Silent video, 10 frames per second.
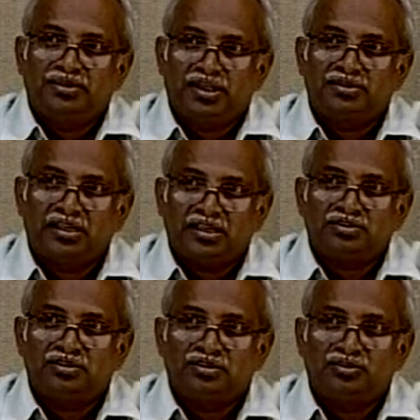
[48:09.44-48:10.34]
That's
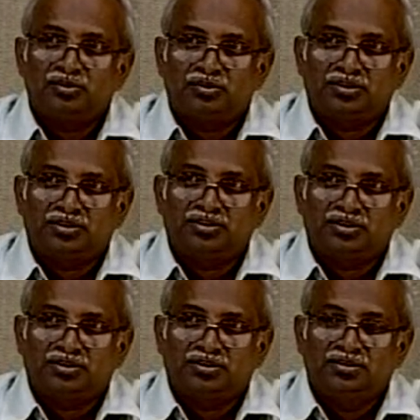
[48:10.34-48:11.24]
the route, isn't
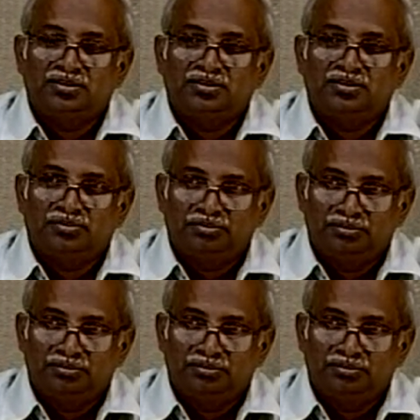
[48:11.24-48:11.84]
it? That's